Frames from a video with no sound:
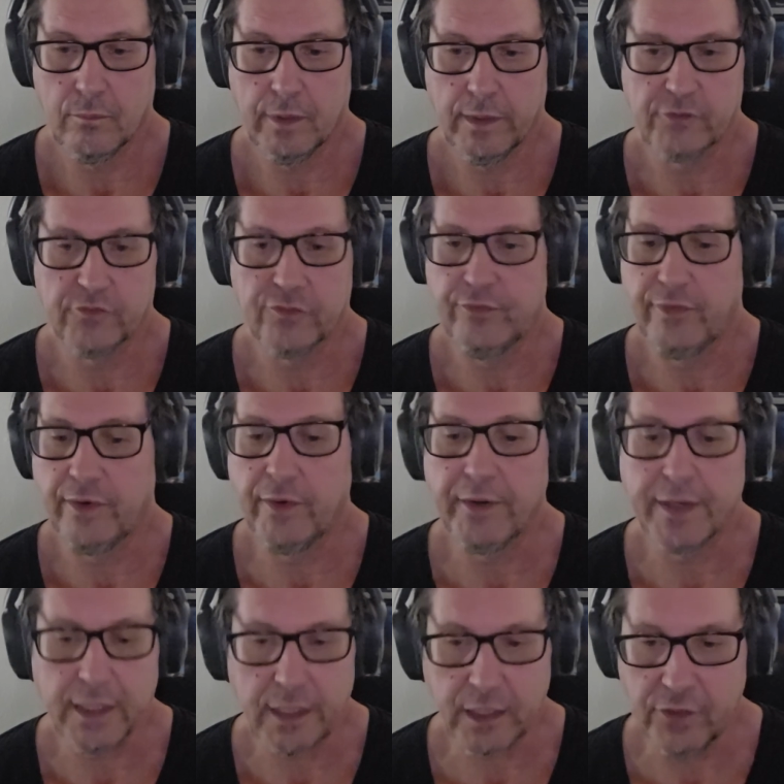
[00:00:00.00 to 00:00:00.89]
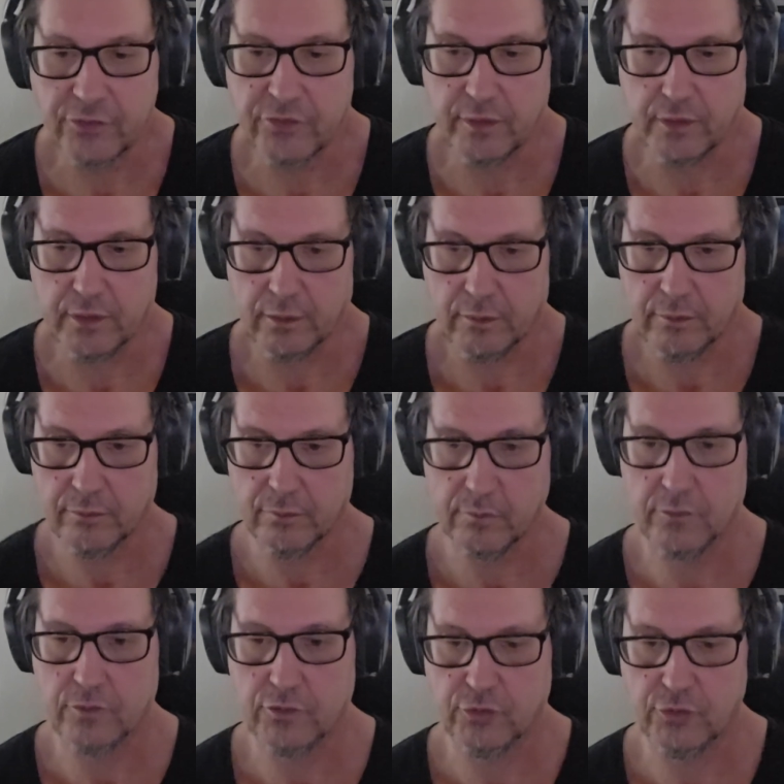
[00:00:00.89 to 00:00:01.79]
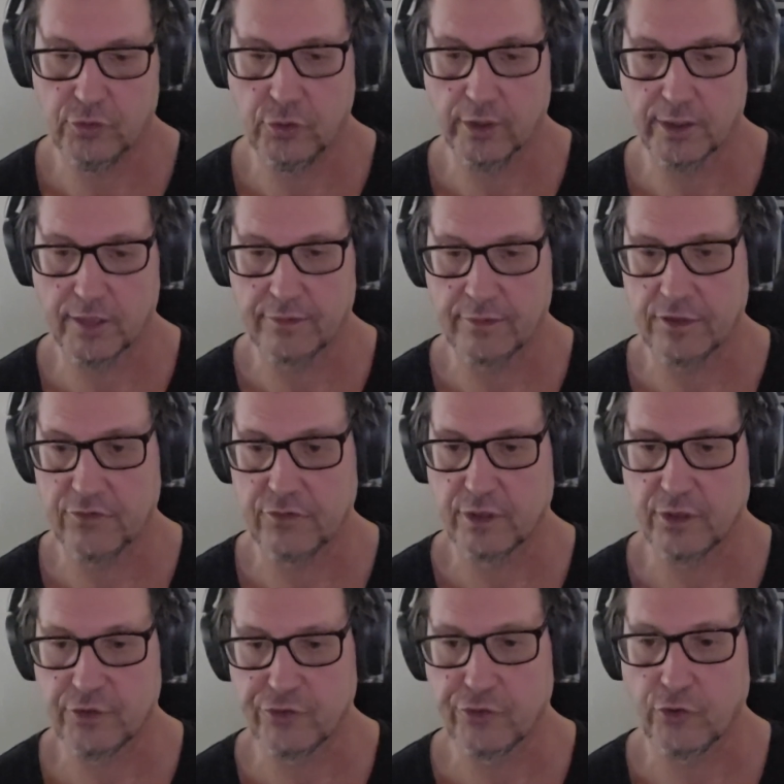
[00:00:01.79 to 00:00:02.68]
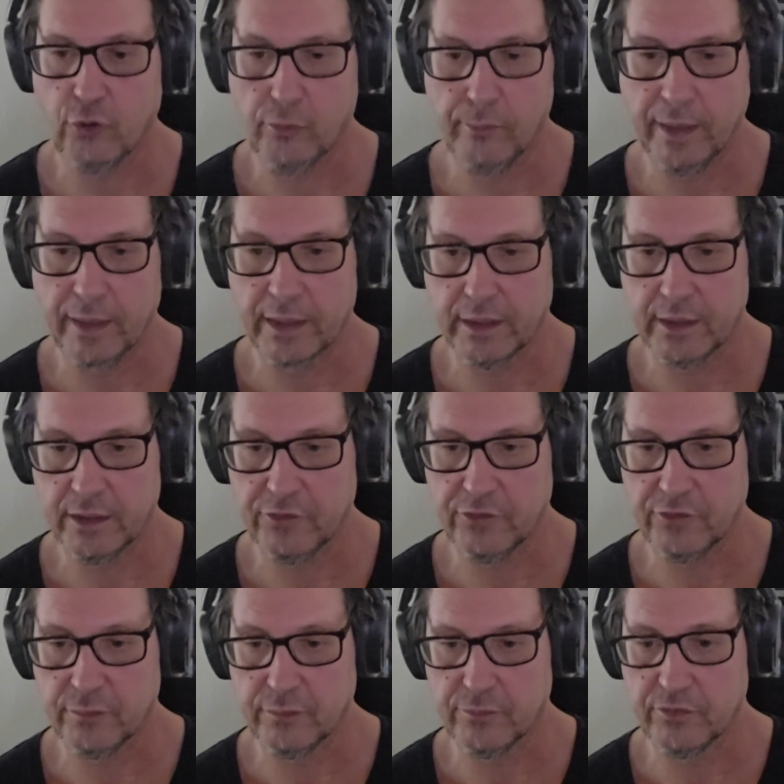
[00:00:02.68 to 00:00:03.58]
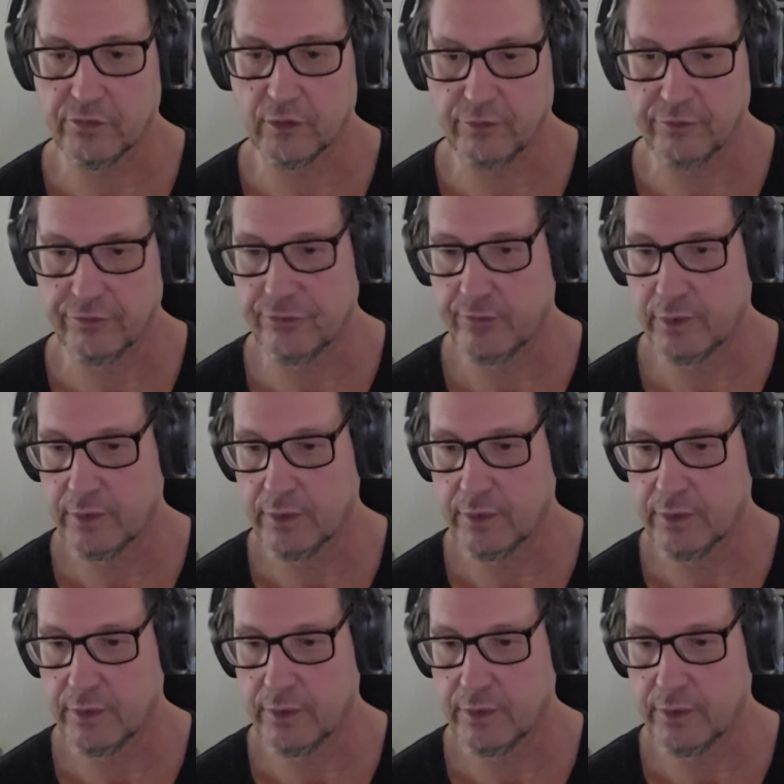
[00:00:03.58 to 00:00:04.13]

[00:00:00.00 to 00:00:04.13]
it's very easy to look at these control mechanisms of